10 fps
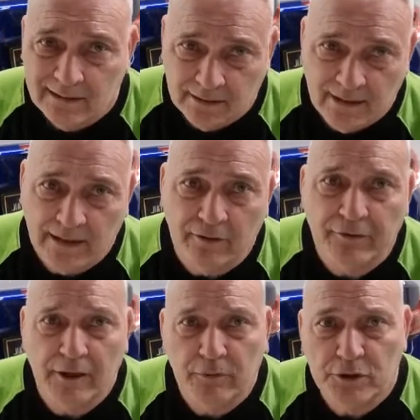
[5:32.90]
in the
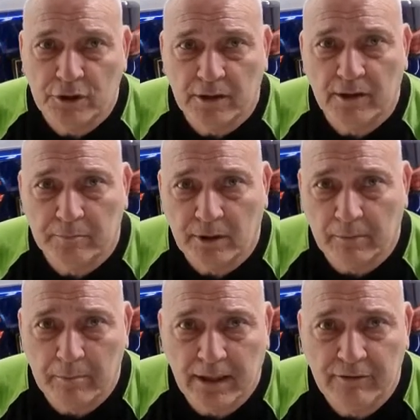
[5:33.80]
future, it
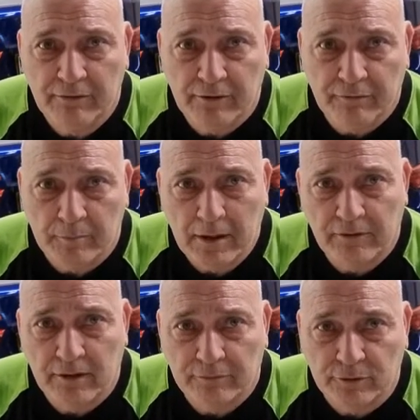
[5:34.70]
probably benefit from
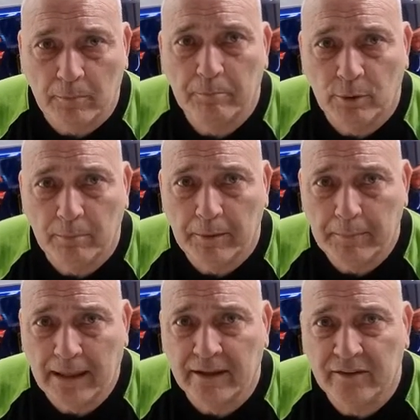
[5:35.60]
having the front bumper
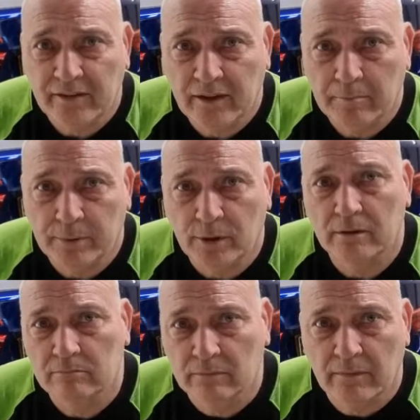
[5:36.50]
painted. But
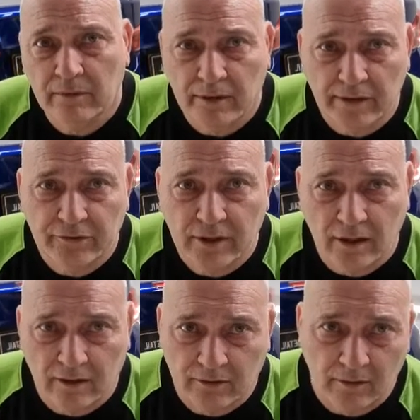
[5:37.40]
these
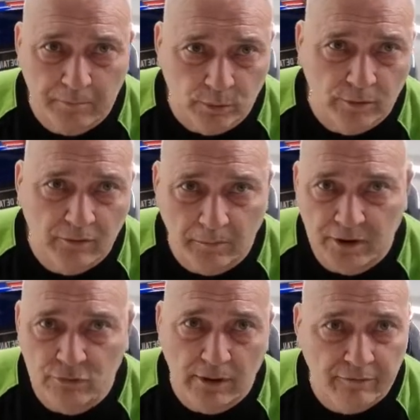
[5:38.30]
cars are bought to be
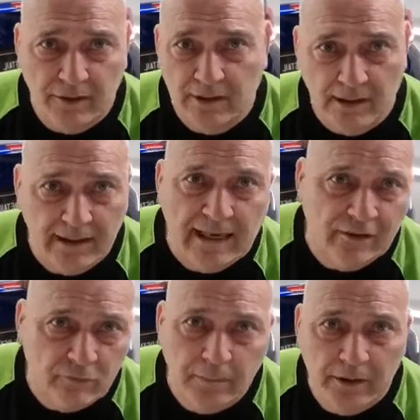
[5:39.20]
driven, and it
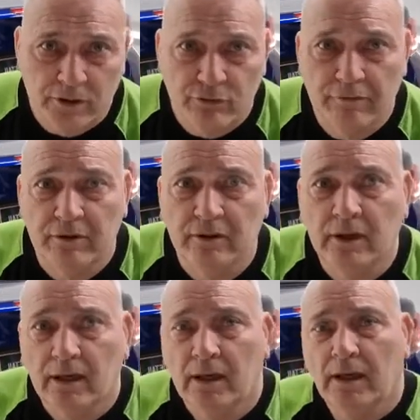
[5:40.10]
has been driven.
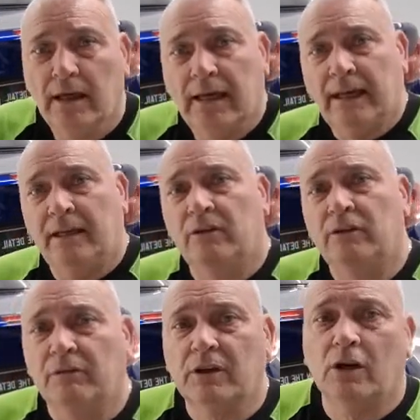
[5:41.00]
And
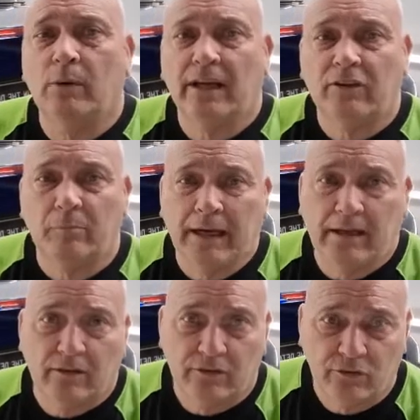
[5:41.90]
you've got to
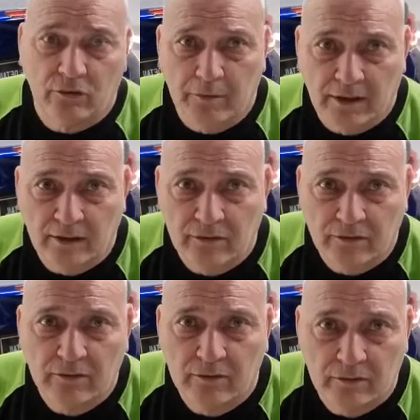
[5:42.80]
expect some of
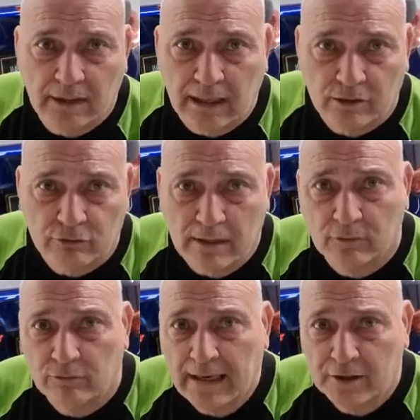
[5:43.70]
this gravel
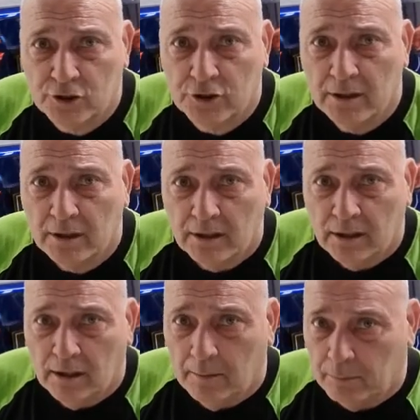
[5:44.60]
rash.
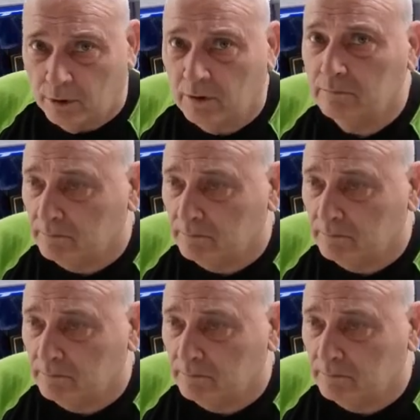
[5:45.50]
But